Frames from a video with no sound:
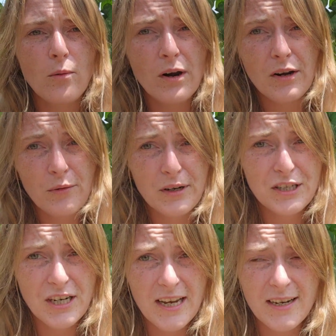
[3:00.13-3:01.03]
where it
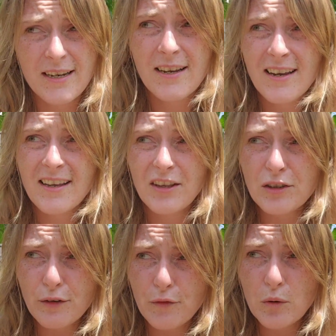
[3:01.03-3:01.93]
originated.
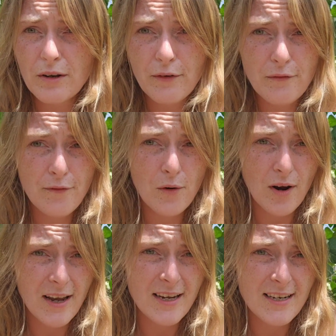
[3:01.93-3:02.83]
There's a few different
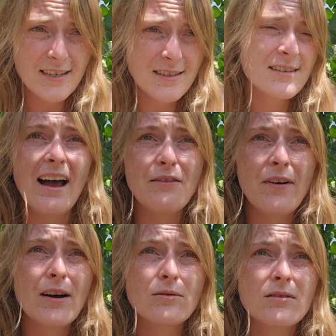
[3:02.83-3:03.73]
varieties. I
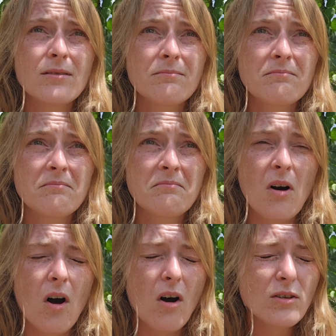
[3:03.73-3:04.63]
found
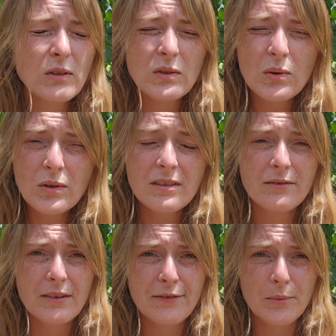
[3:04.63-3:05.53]
all sorts
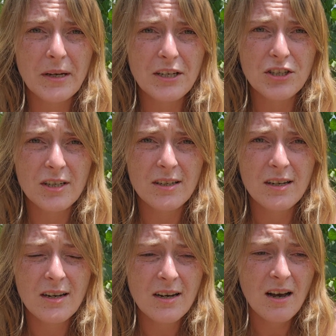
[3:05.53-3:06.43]
of information
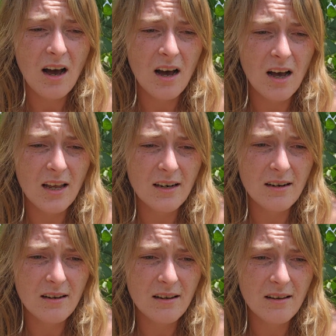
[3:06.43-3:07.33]

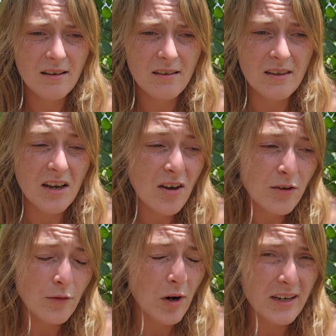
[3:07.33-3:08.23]
on the
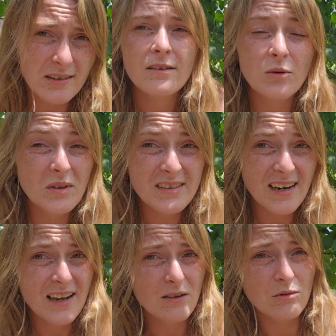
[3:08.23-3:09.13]
other varieties, the ones that
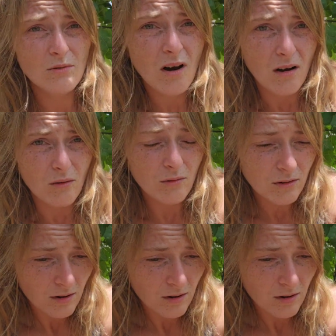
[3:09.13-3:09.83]
I don't grow,